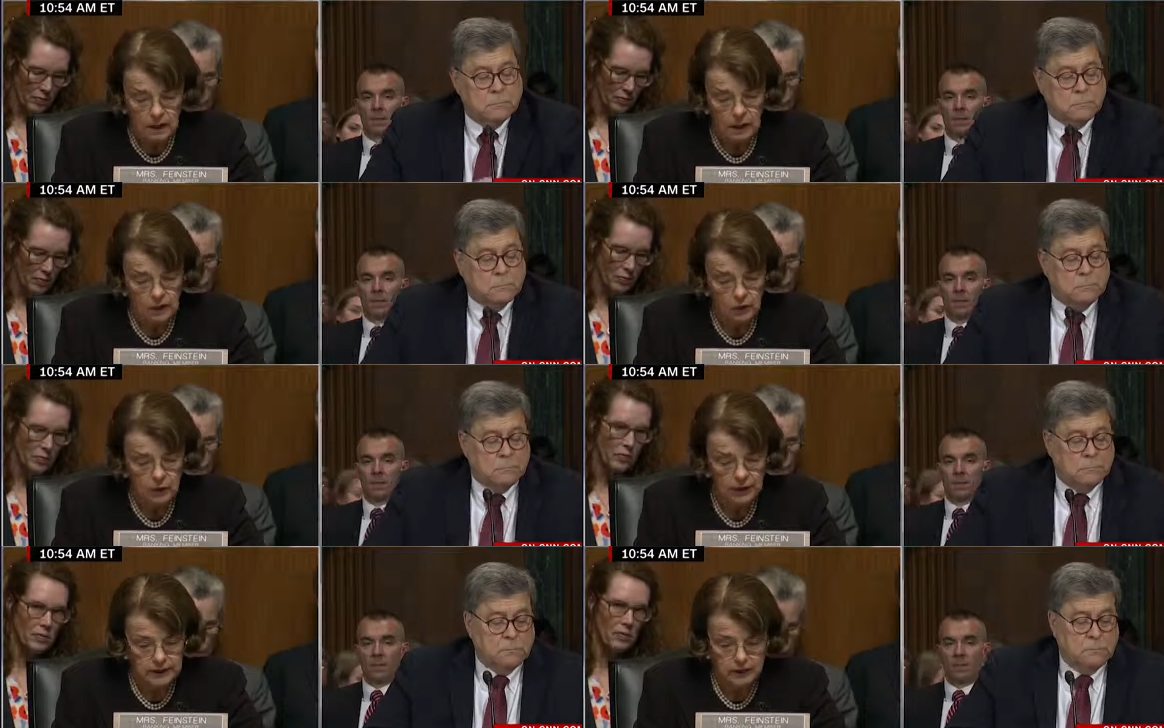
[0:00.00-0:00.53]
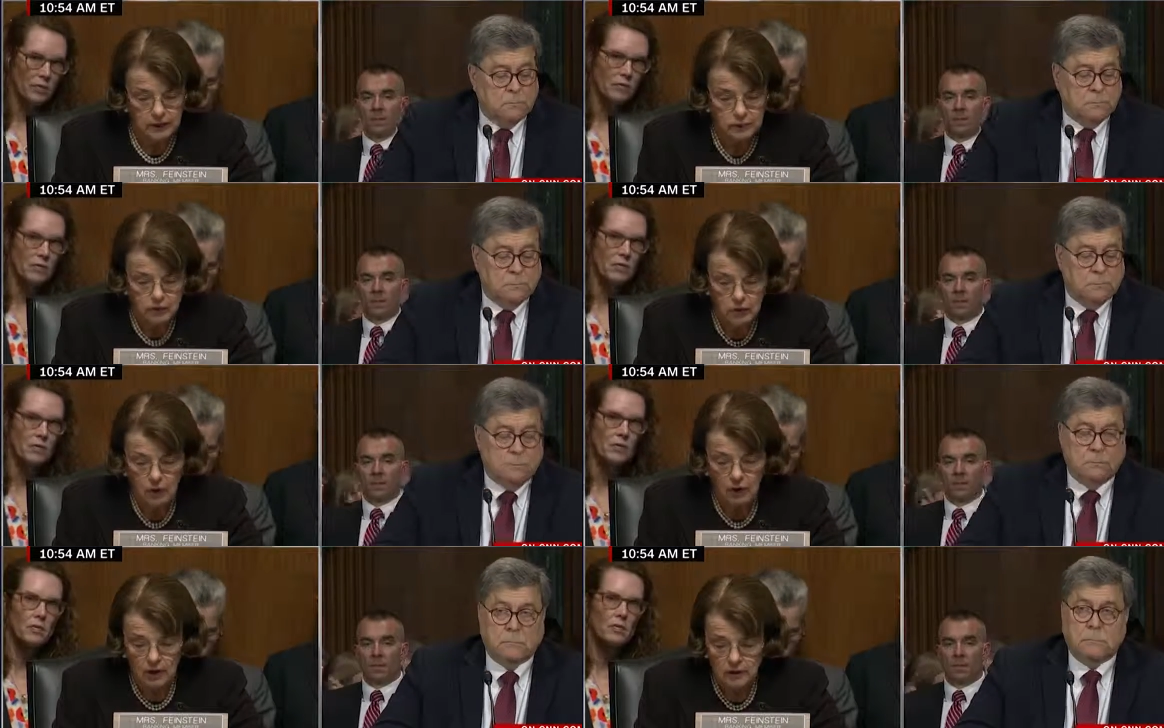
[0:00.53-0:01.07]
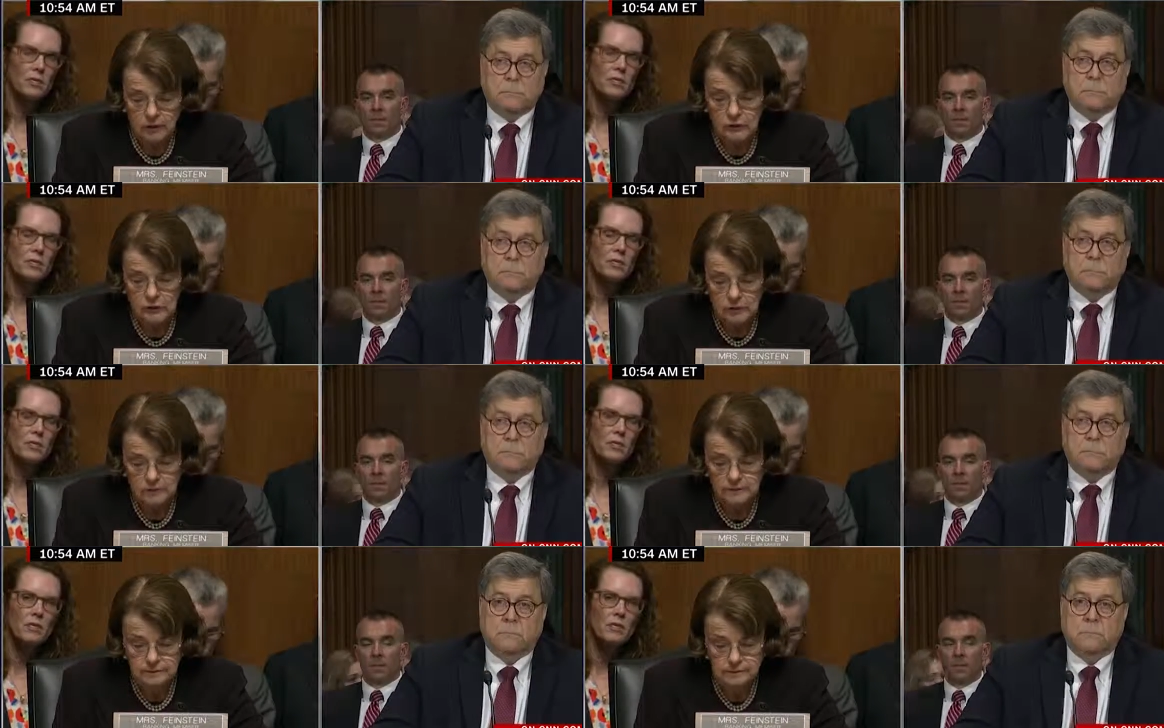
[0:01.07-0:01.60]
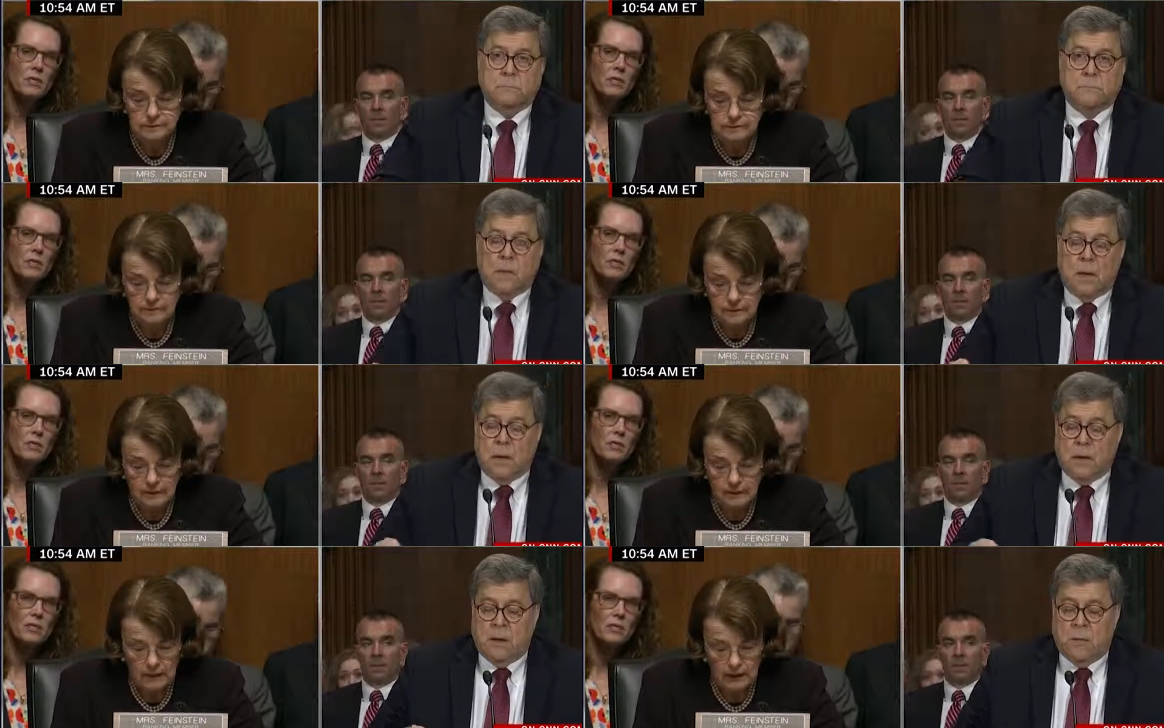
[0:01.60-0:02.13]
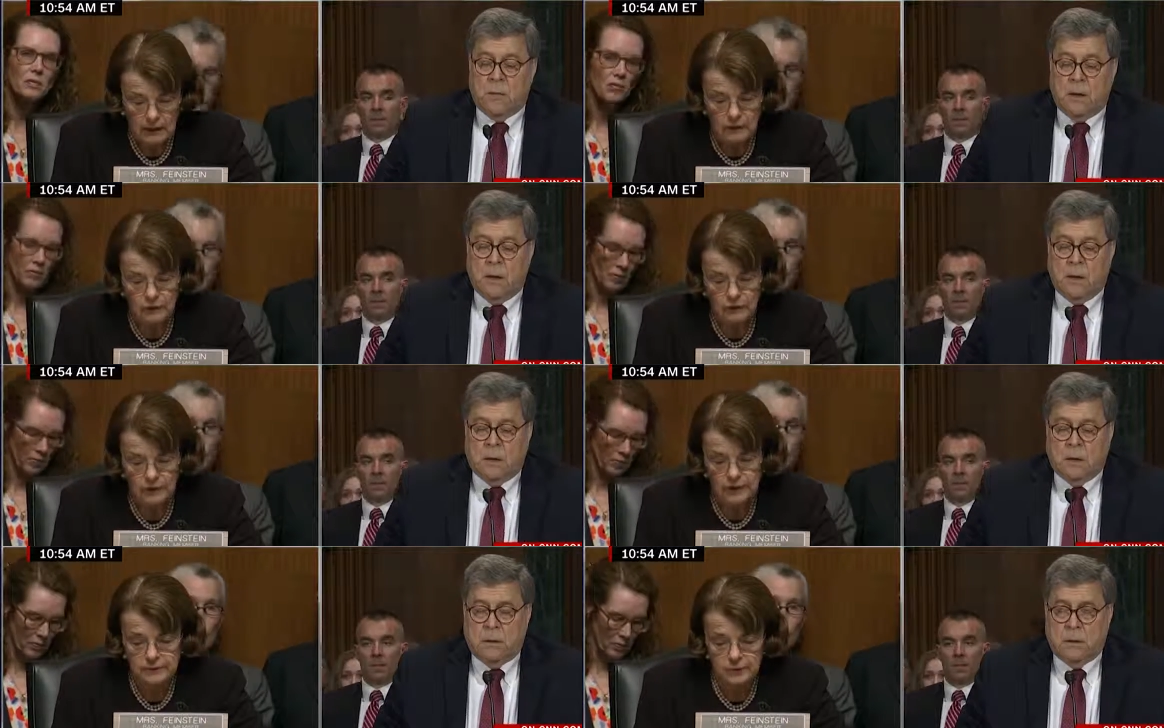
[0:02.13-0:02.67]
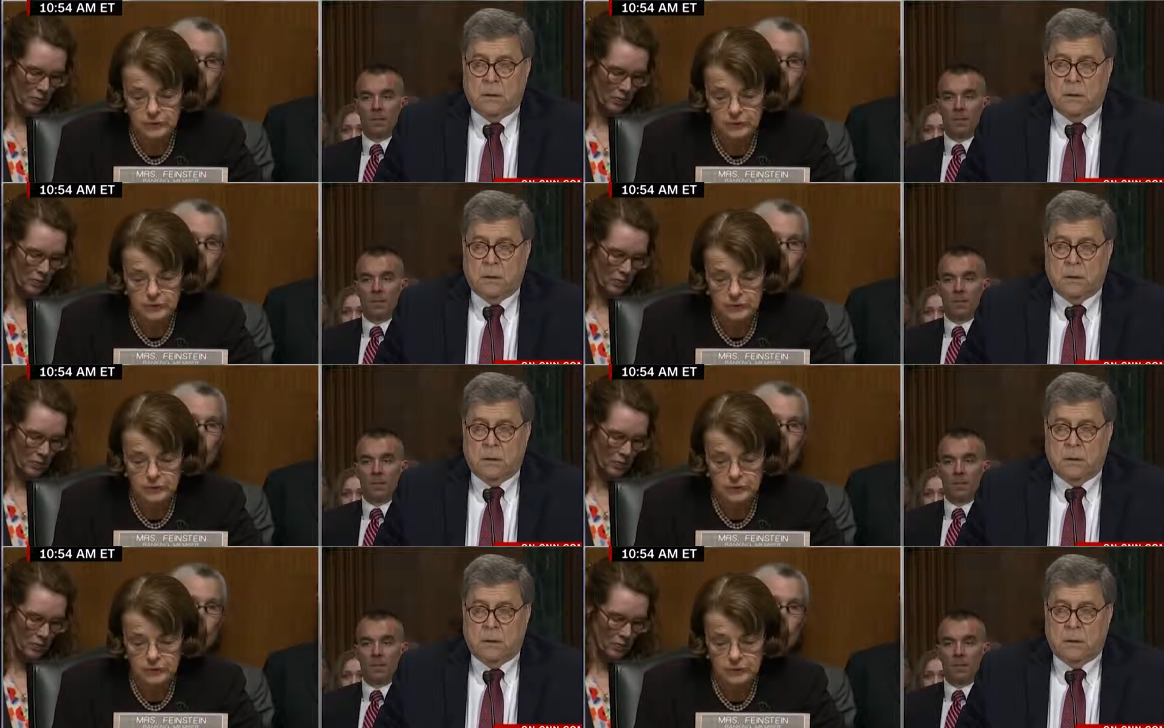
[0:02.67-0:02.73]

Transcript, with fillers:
Speaker 1: a credible charge under the